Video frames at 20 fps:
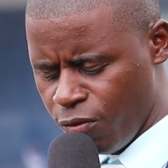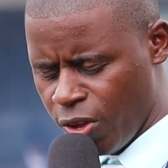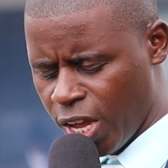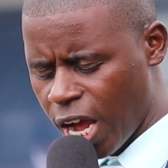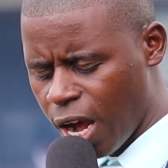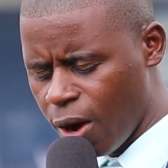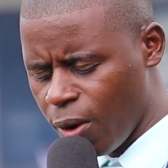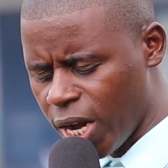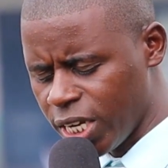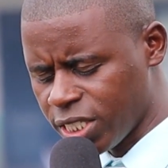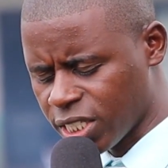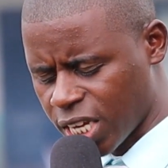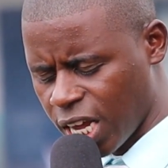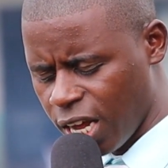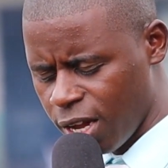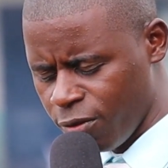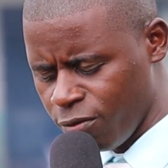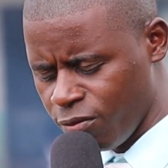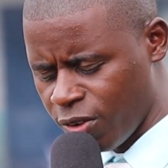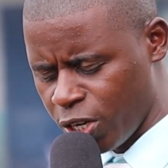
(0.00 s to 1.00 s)
The hour has
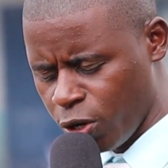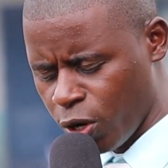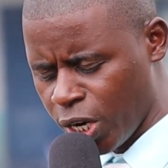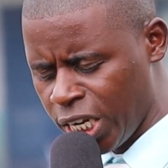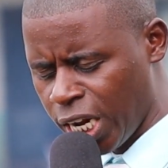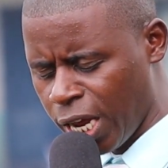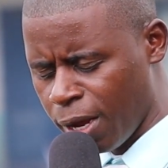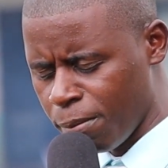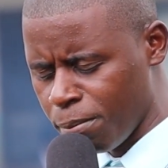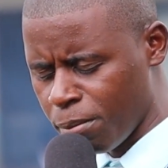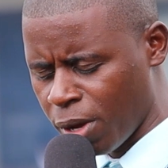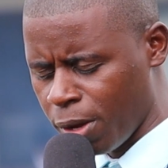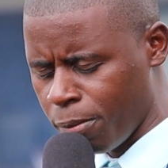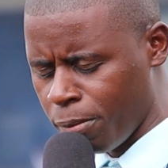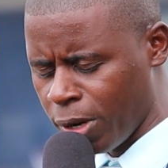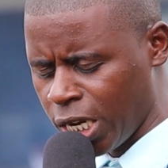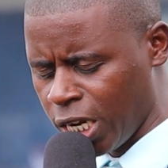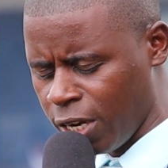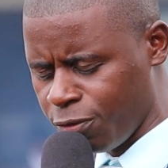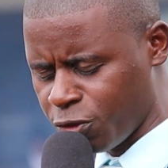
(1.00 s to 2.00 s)
come that your name may
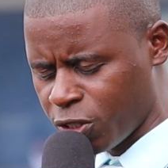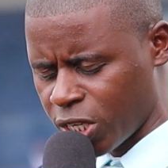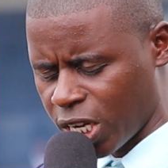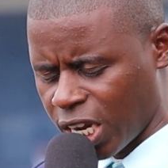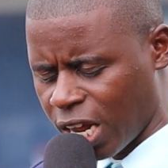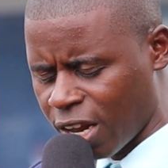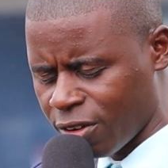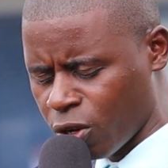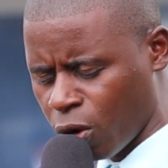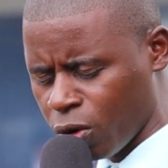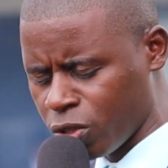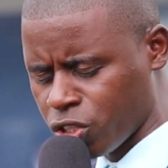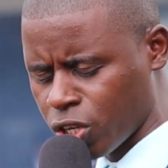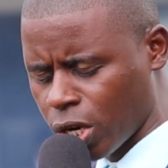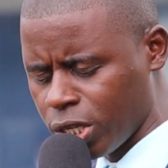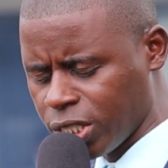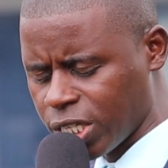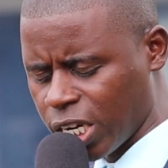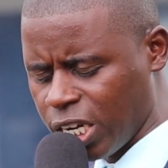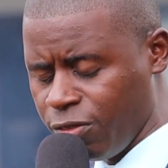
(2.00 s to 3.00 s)
be lifted and
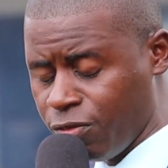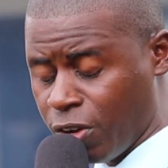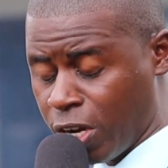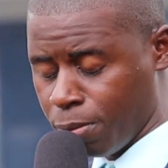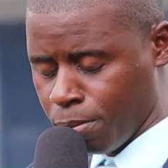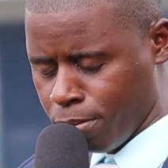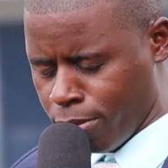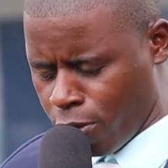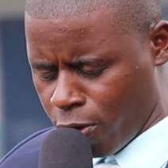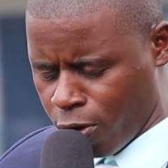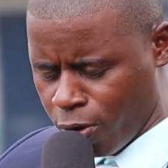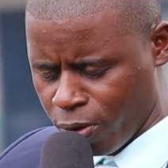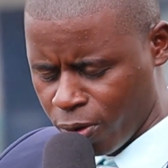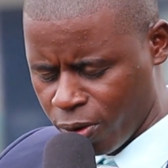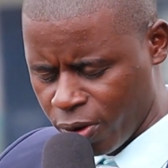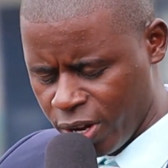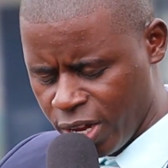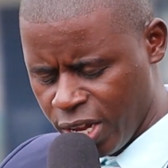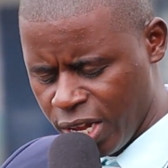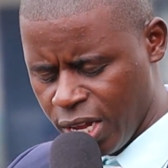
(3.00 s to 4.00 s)
exalted even
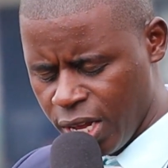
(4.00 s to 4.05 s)
more.